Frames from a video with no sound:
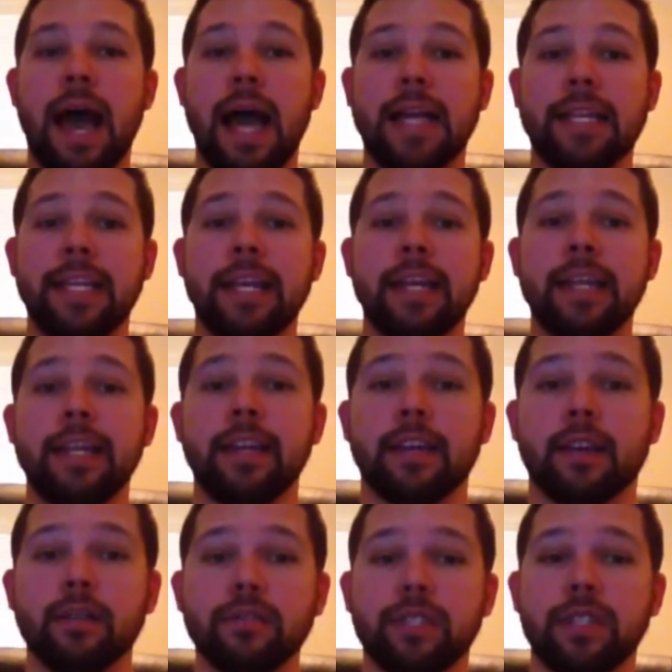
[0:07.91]
Identity
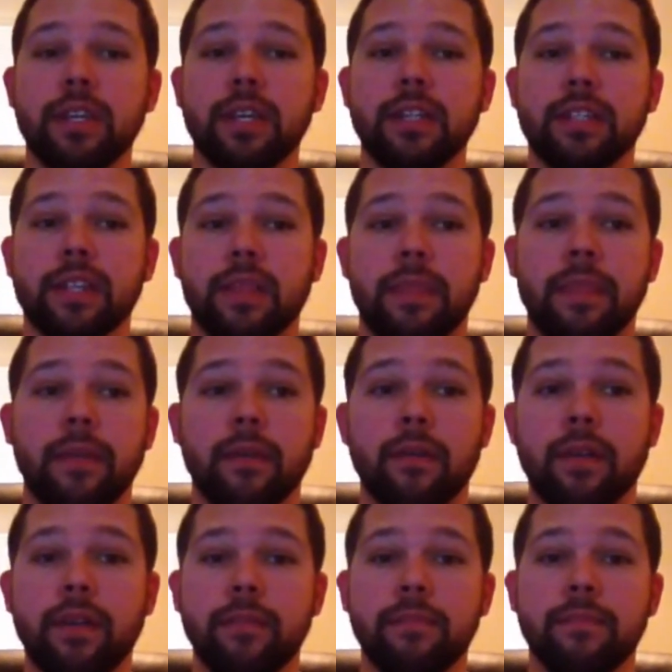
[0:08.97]
Negotiation
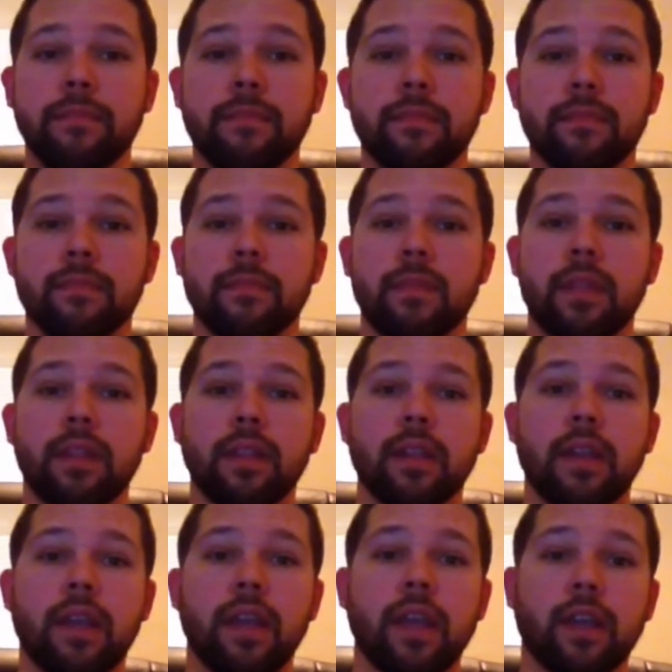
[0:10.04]
Theory
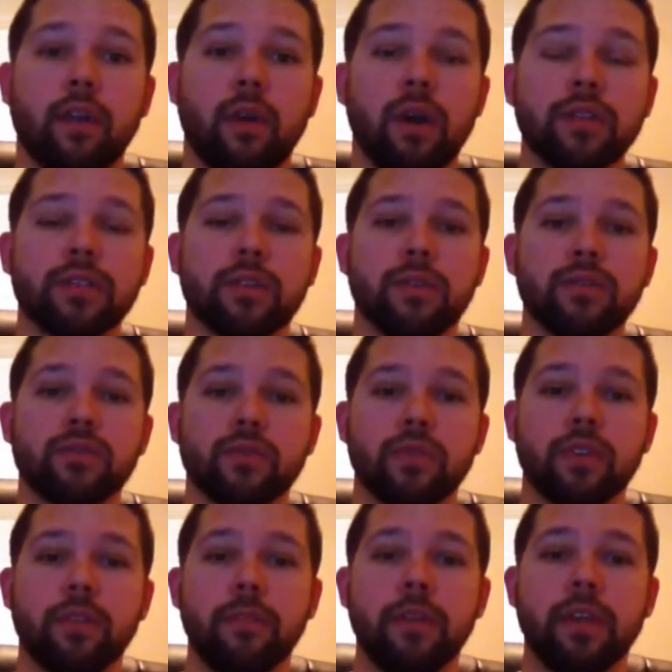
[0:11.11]
and Cross-Cultural
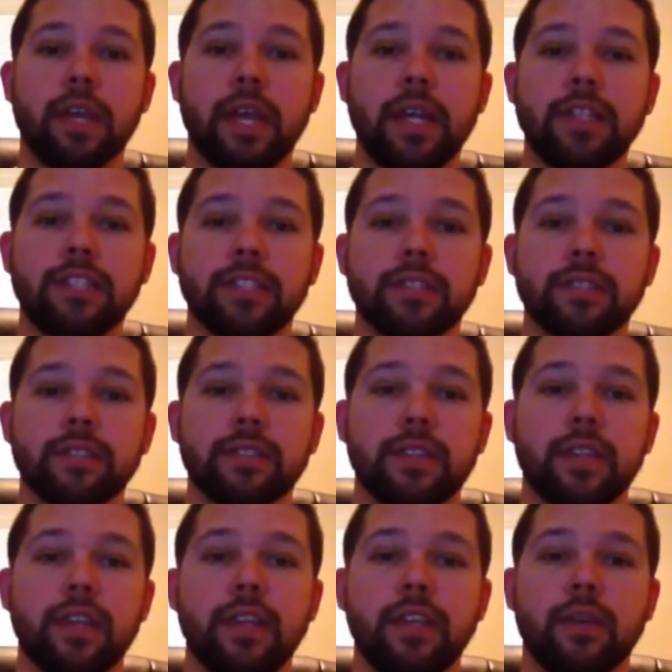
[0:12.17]
Communications
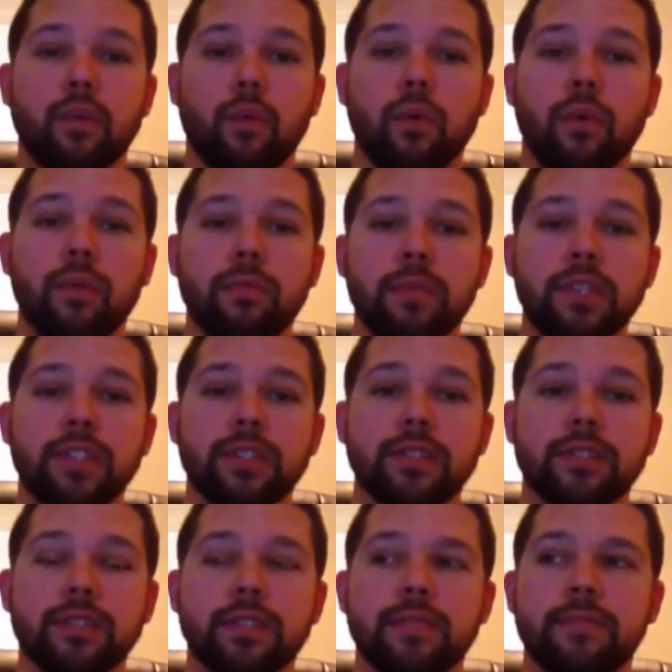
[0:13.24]
in World
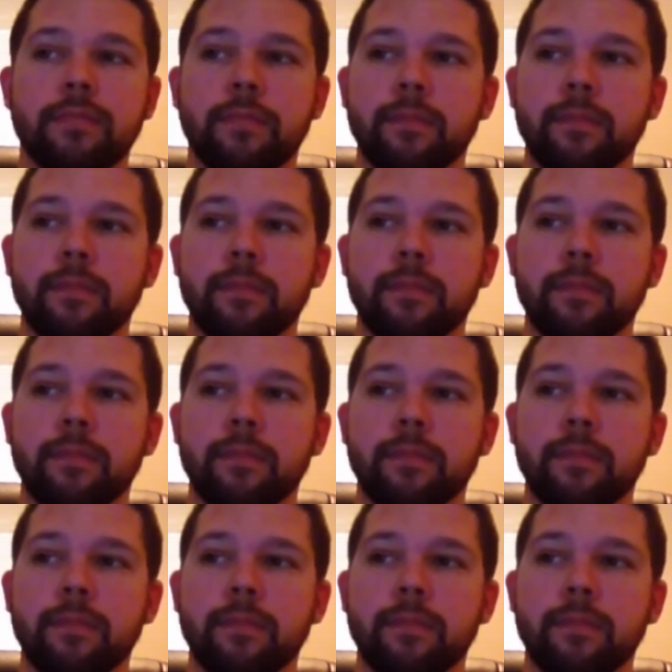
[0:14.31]
Missions.